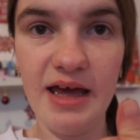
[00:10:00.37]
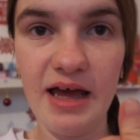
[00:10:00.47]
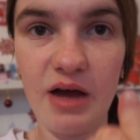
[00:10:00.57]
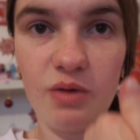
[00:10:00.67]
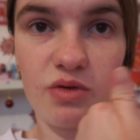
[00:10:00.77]

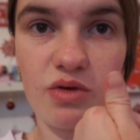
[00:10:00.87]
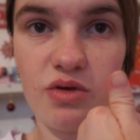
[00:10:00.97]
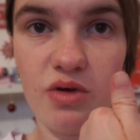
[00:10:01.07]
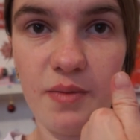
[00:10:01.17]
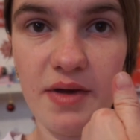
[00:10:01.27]
how
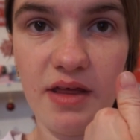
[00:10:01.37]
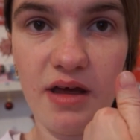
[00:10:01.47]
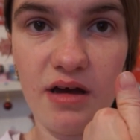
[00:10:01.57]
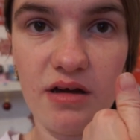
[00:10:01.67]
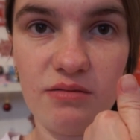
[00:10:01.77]
stubby they
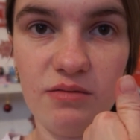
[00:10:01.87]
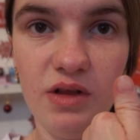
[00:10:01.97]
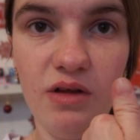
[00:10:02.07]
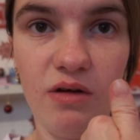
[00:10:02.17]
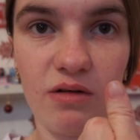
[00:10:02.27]
are.
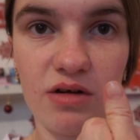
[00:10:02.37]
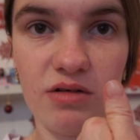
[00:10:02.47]
Look.